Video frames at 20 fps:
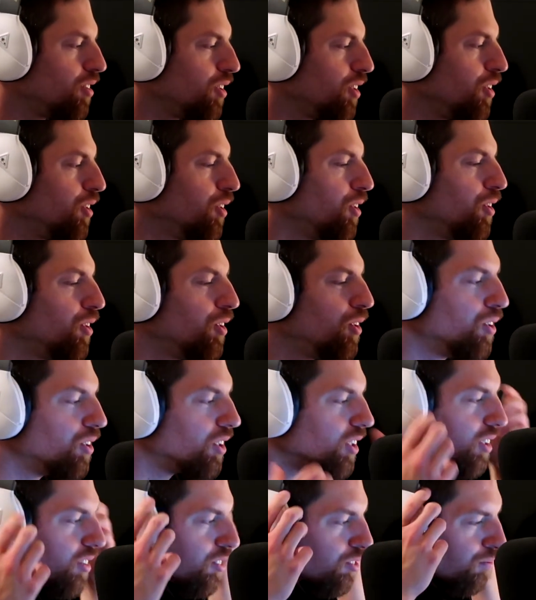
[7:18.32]

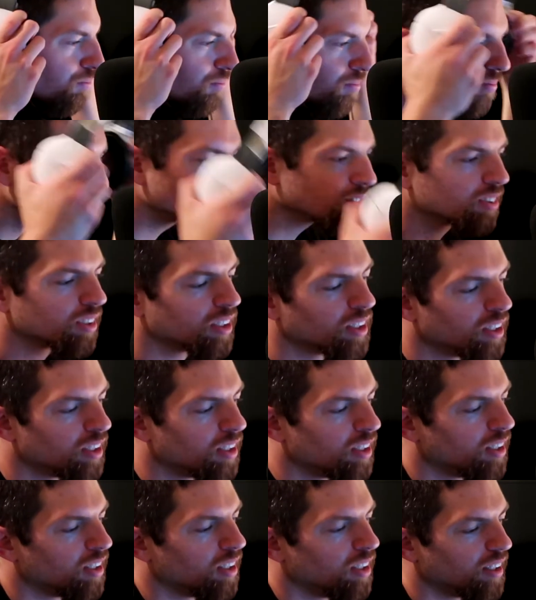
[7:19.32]
Dude,
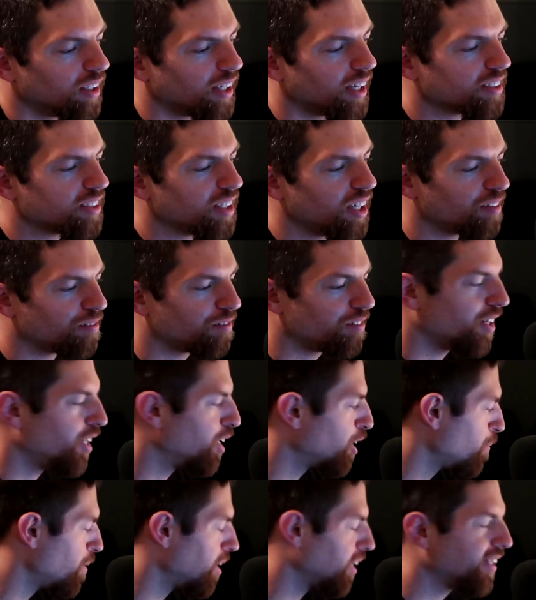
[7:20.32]
that's not
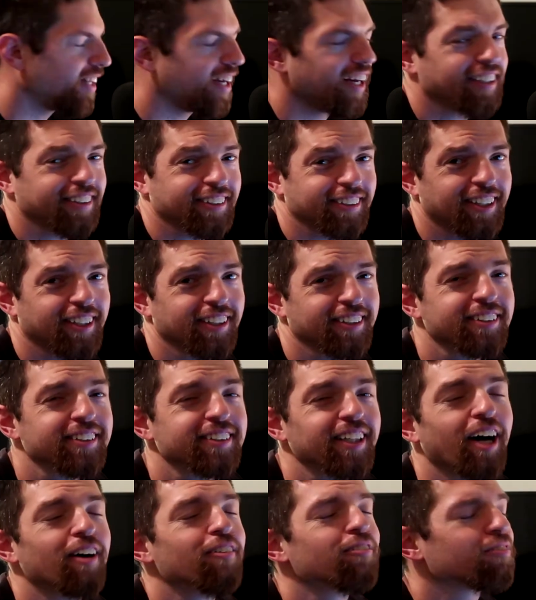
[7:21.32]
fair, man. That's just
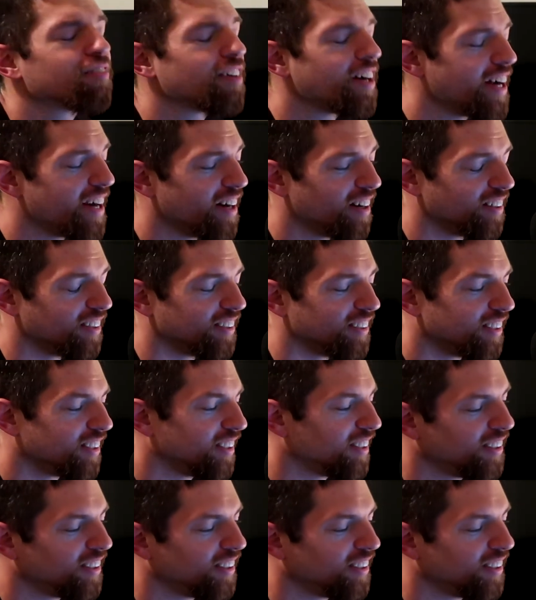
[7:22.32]
not fair.